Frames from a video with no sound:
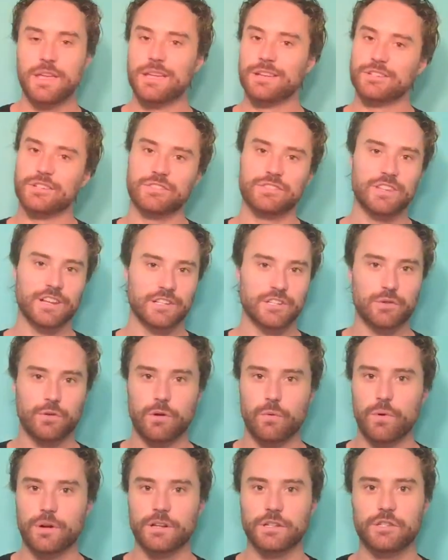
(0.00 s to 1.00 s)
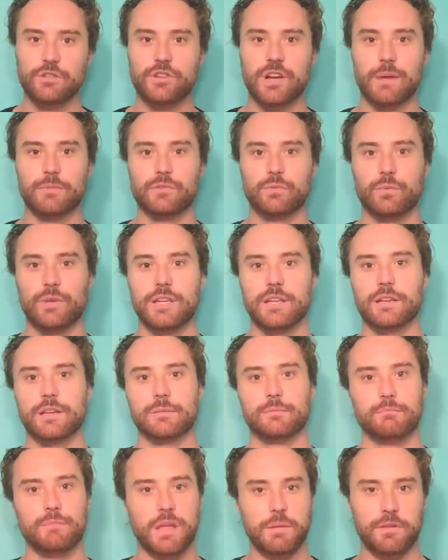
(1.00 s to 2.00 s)
Just stick to it 1 to 2 times a week,
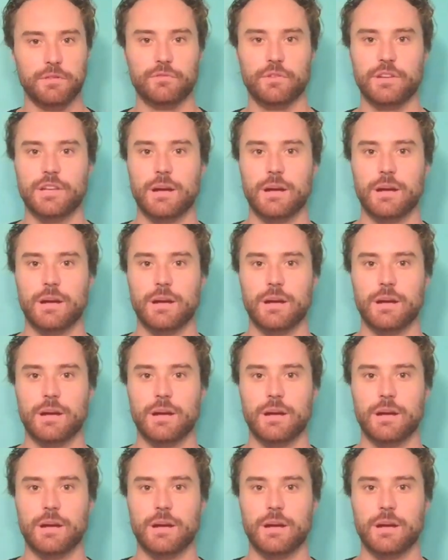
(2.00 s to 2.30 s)
maybe 3